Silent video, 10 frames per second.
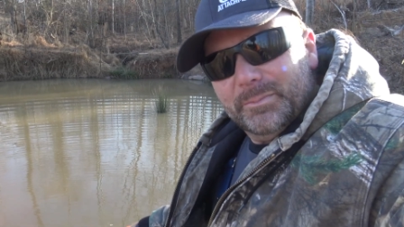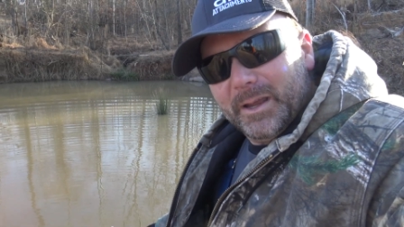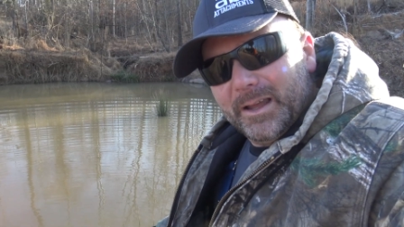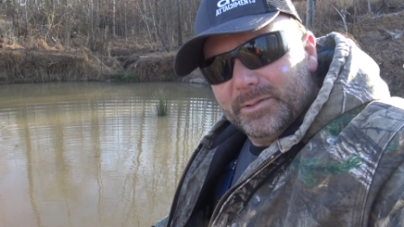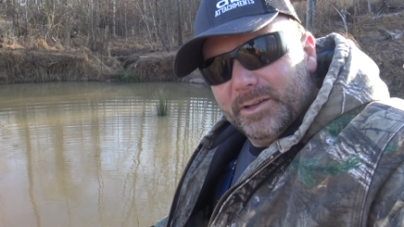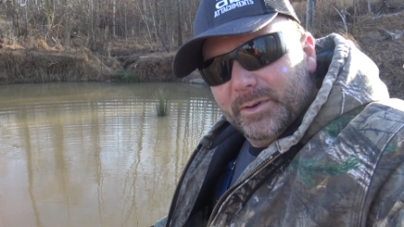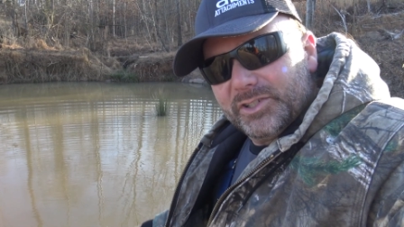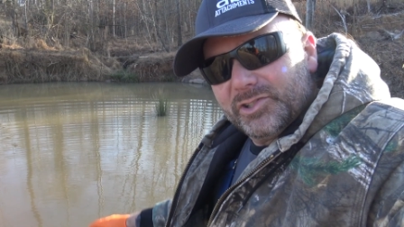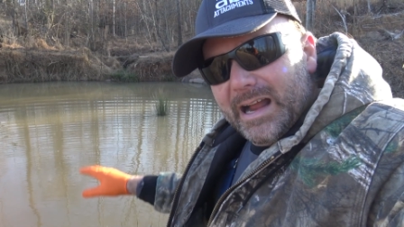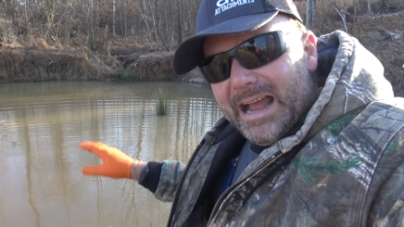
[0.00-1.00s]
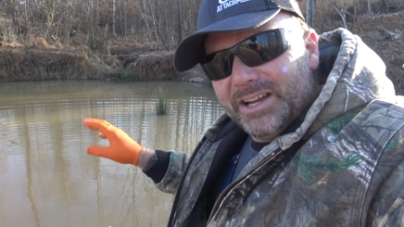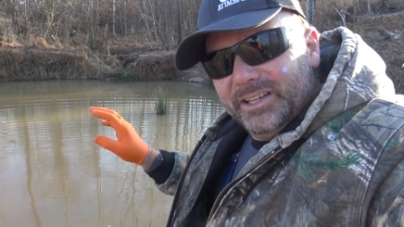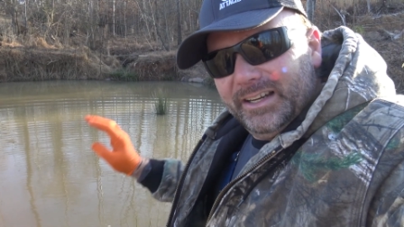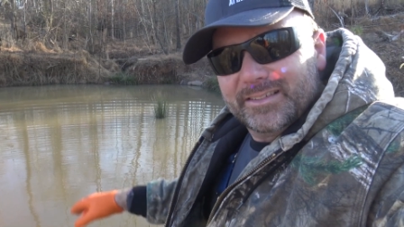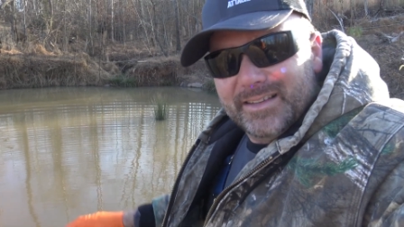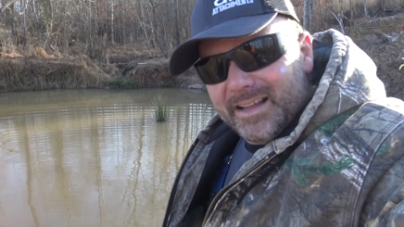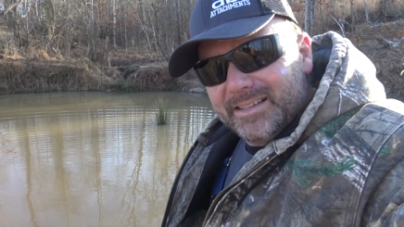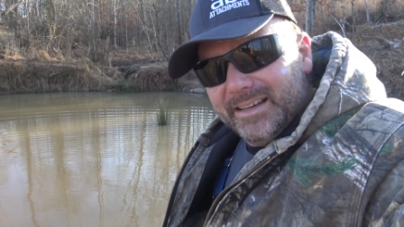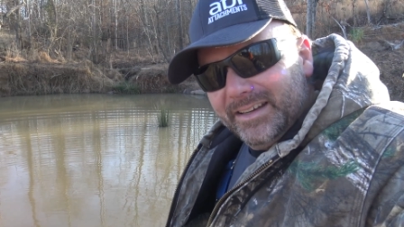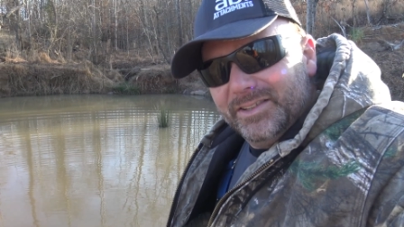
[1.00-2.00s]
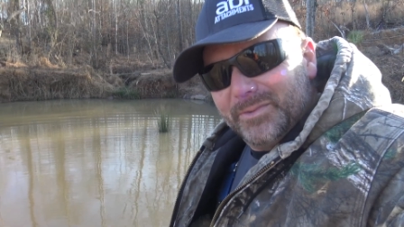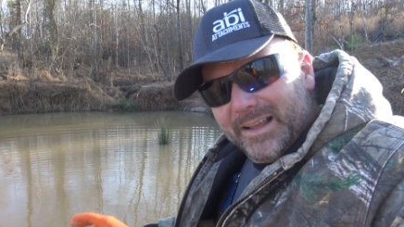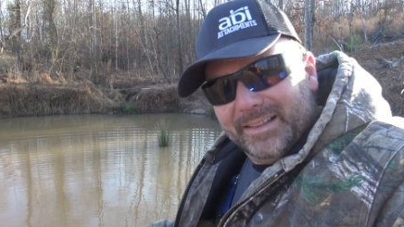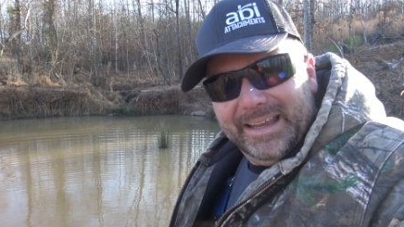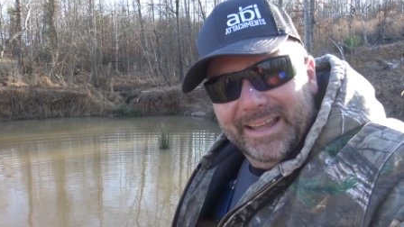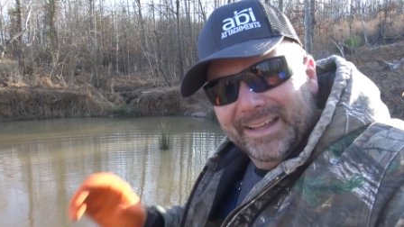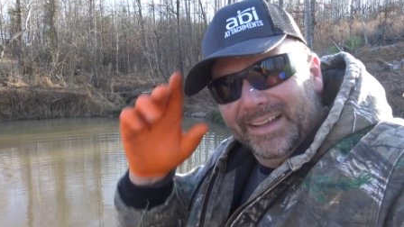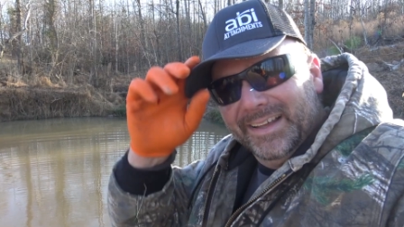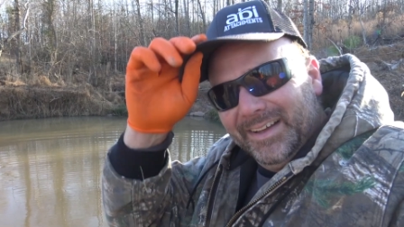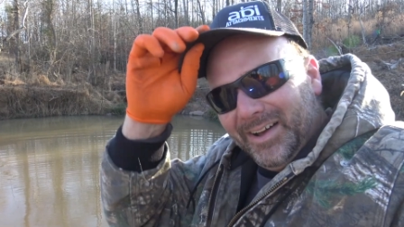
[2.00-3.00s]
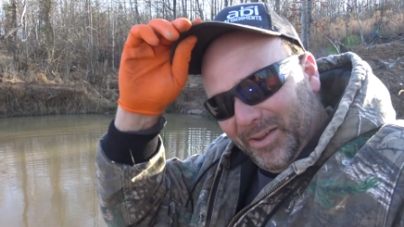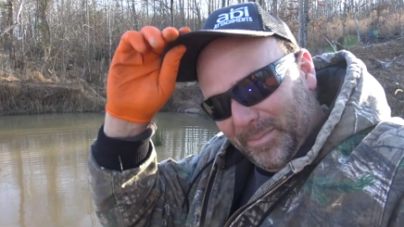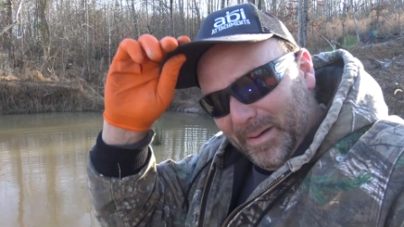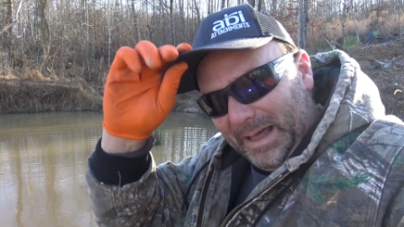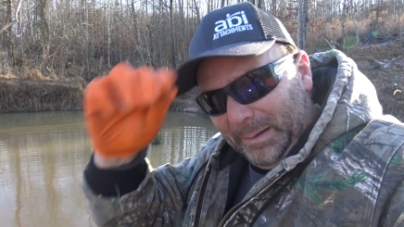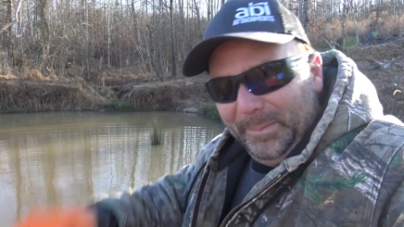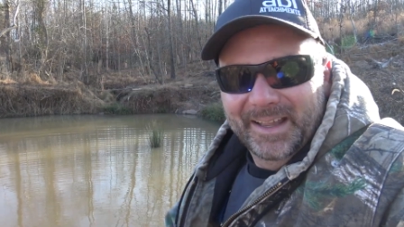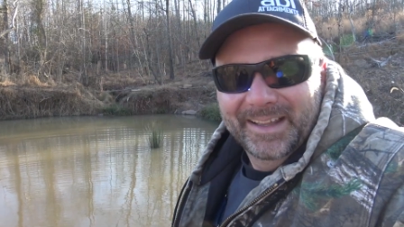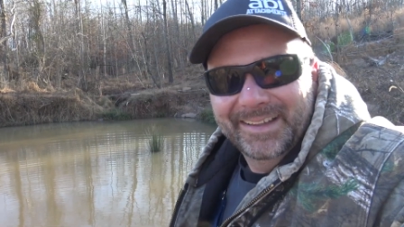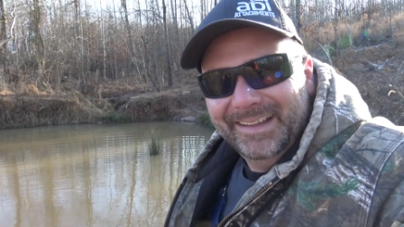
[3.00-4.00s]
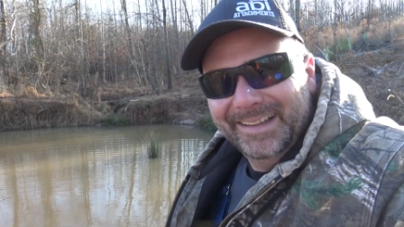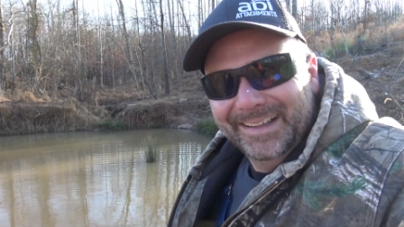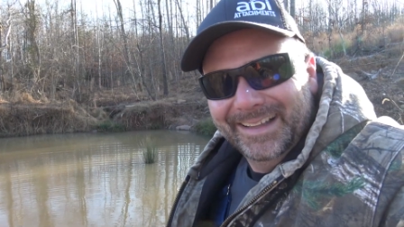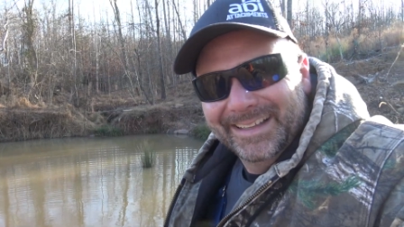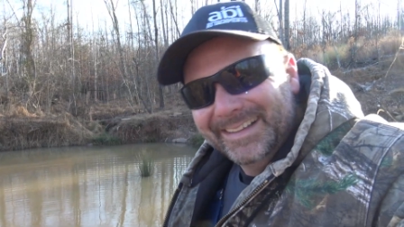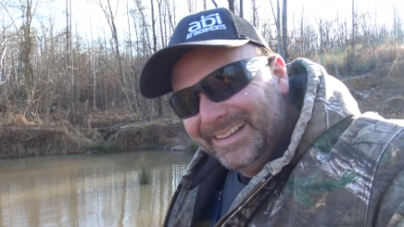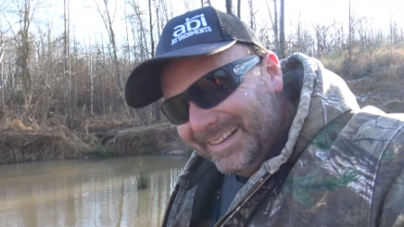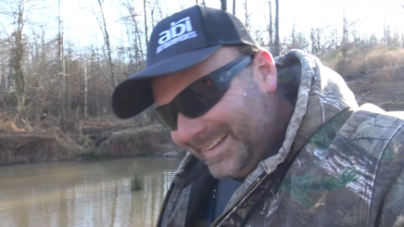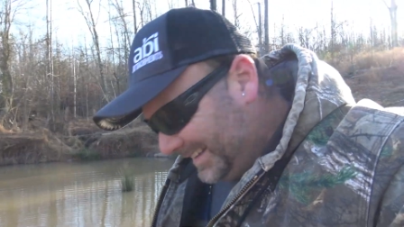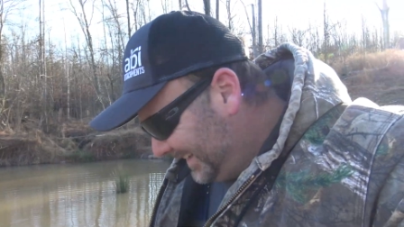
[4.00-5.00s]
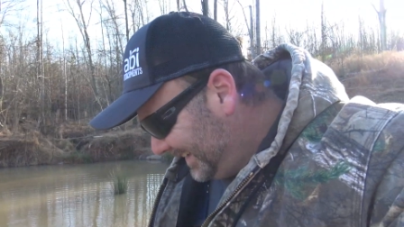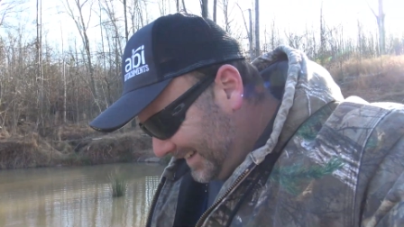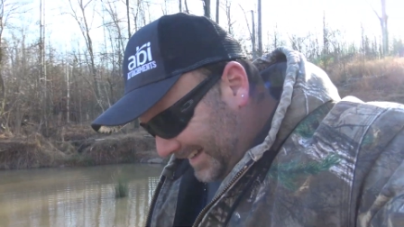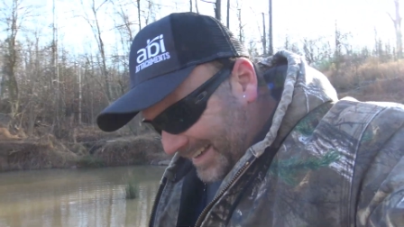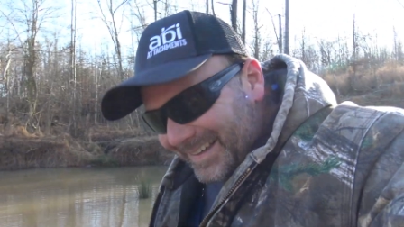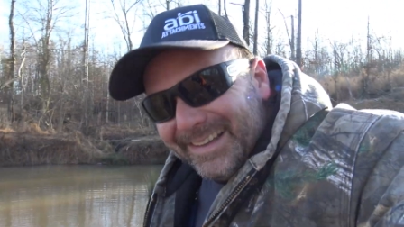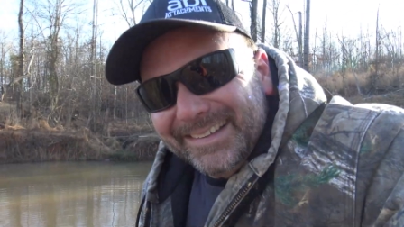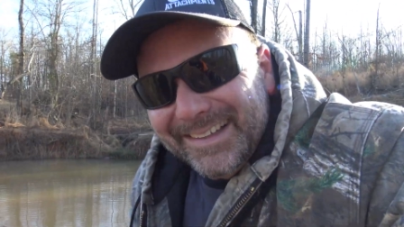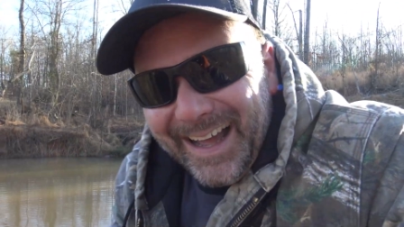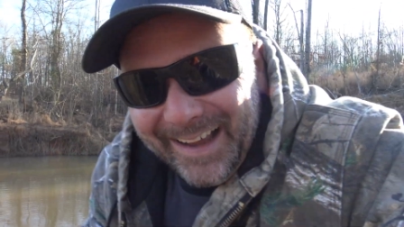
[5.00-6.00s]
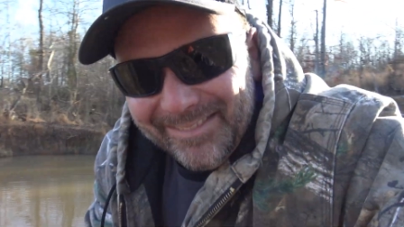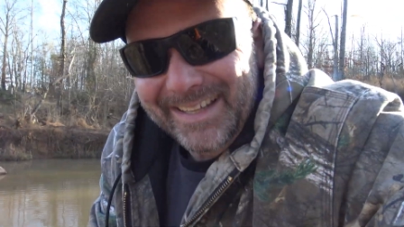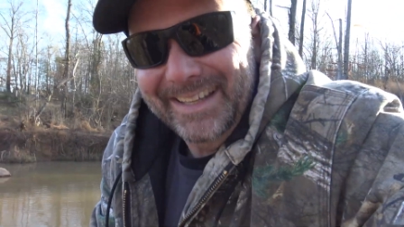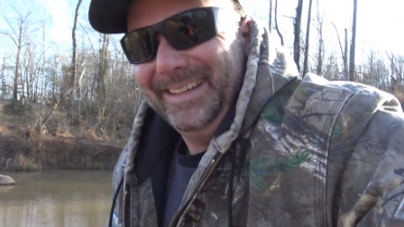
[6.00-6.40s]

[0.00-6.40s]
pick up too much trash, and it's not sitting directly on the bottom. Oh, good times.